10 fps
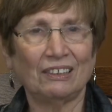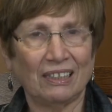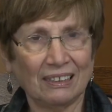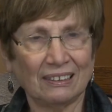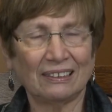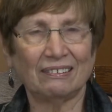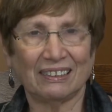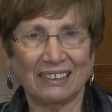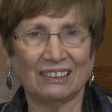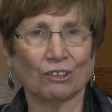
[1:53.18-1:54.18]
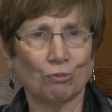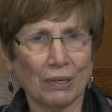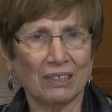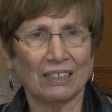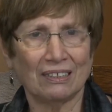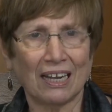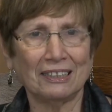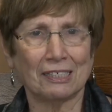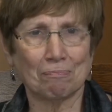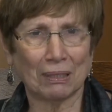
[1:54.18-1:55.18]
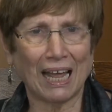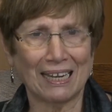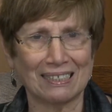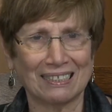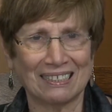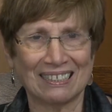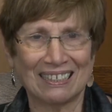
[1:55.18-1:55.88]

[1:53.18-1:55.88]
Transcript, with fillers: this this is a really nice place.